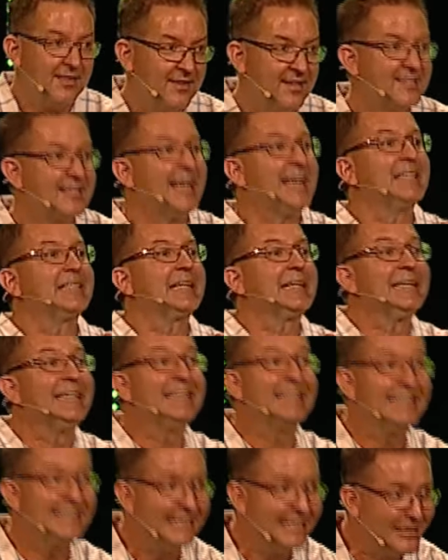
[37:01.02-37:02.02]
this as
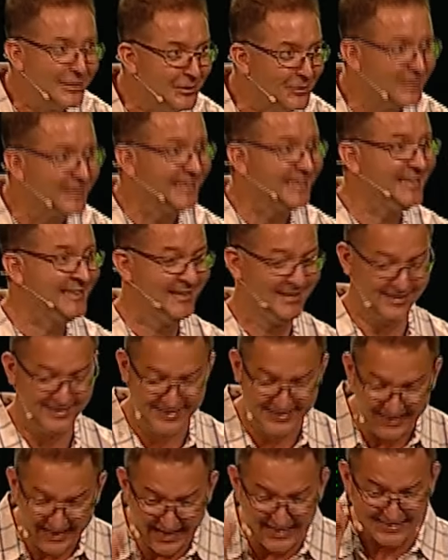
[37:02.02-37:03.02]
clearly
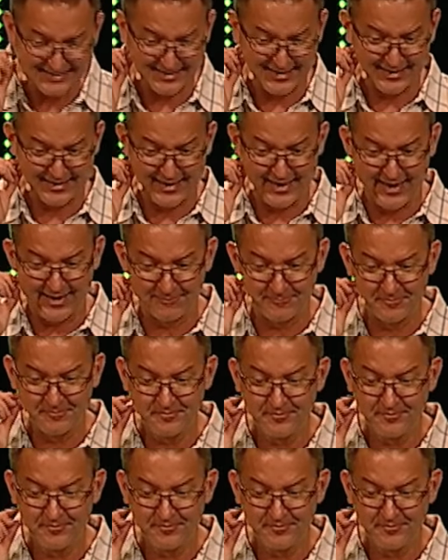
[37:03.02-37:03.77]
as I can.